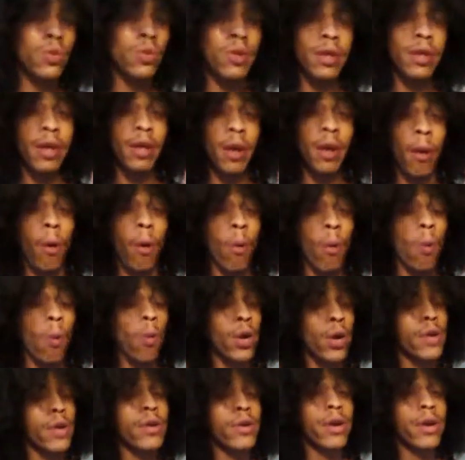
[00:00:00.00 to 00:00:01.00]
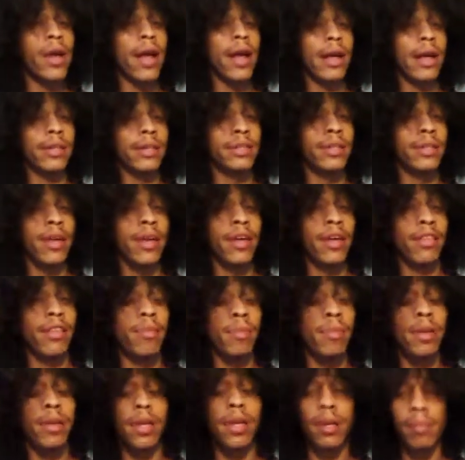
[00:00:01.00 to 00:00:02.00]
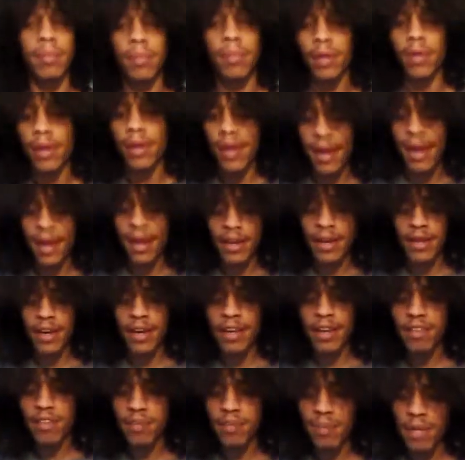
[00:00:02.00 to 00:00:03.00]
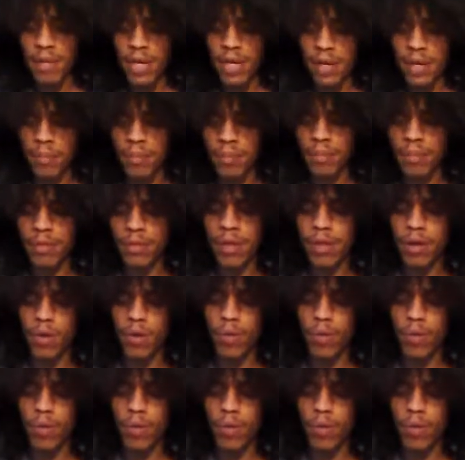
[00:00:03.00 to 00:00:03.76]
shooting a weird ass death beam, like a death beam